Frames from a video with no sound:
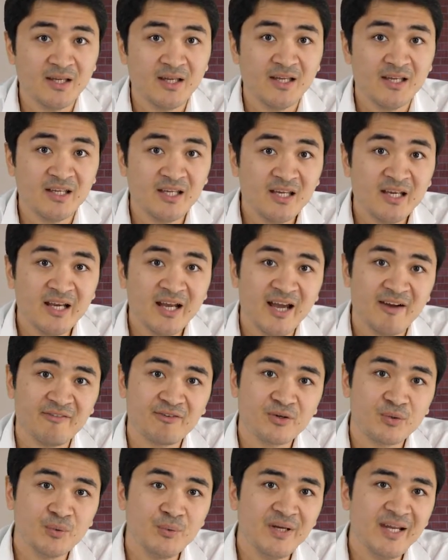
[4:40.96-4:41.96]
he
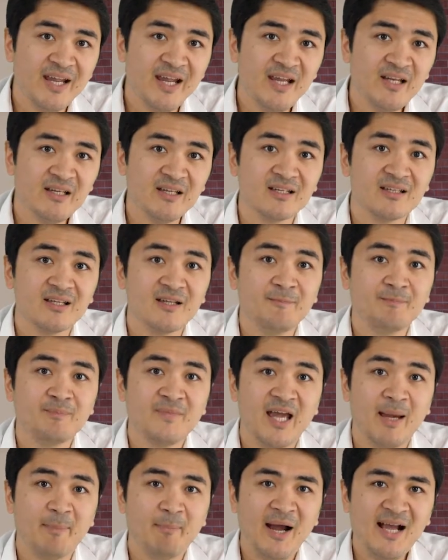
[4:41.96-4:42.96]
have created
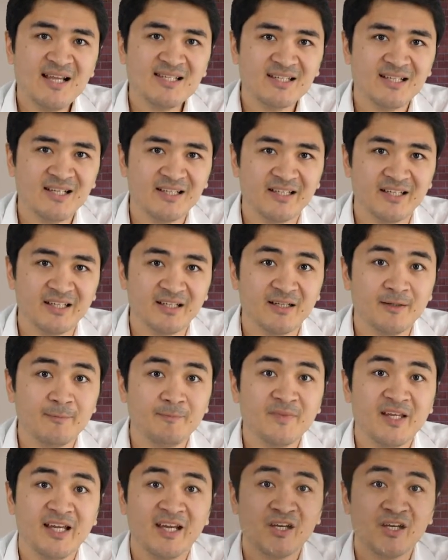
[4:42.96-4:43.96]
a Pascaline, a